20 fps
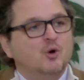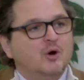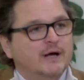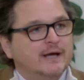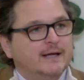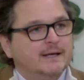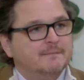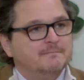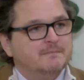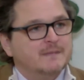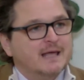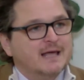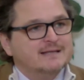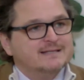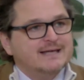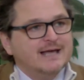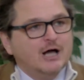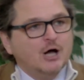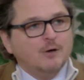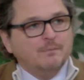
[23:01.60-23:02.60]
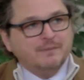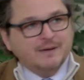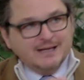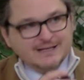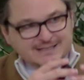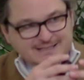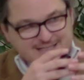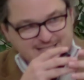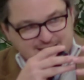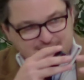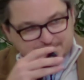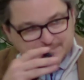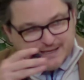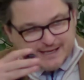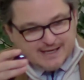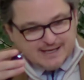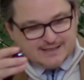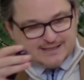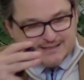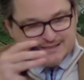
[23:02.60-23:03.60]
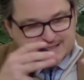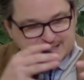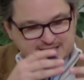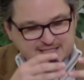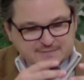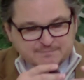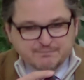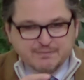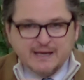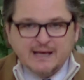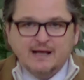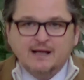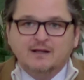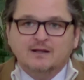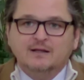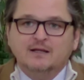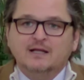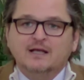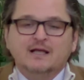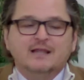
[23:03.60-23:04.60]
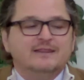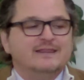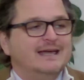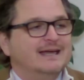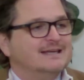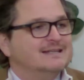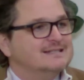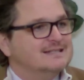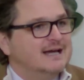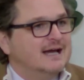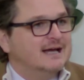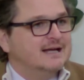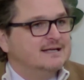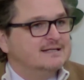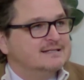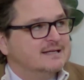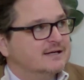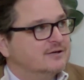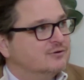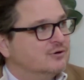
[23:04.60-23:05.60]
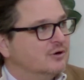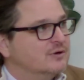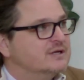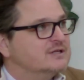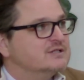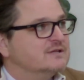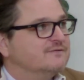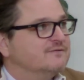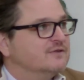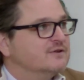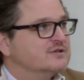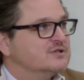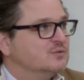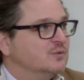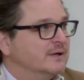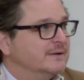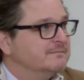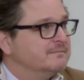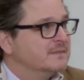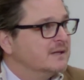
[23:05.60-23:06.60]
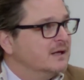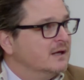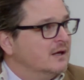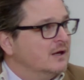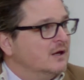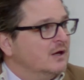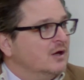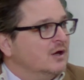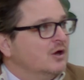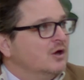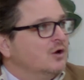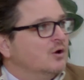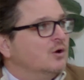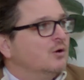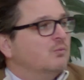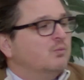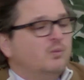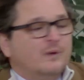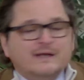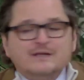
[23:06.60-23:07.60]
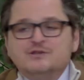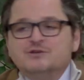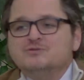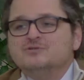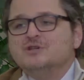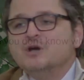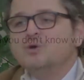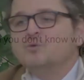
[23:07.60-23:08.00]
joy to help disband and dispel the anxieties that grow. Here's the first one. When